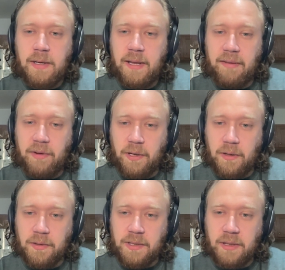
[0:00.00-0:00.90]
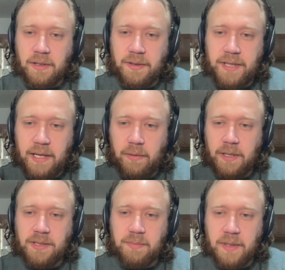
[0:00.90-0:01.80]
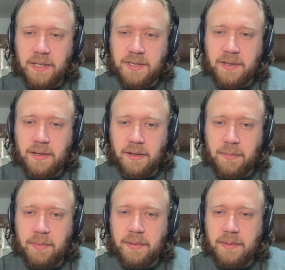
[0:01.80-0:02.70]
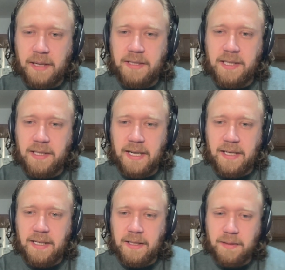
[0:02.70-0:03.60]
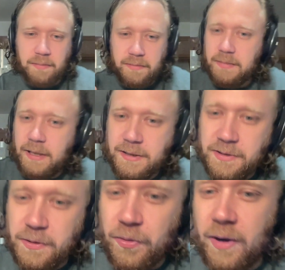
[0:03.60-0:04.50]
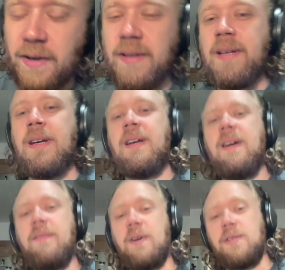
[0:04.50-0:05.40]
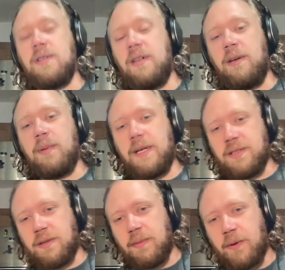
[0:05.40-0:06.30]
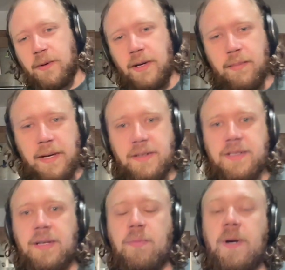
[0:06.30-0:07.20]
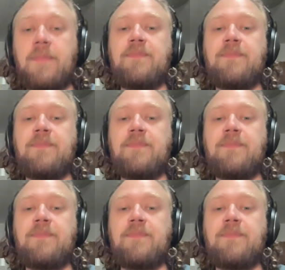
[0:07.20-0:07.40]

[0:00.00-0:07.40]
That video is called Doc Watson Plays the Harp, 1990. Also a great version, and he plays Cripple Creek about the same way.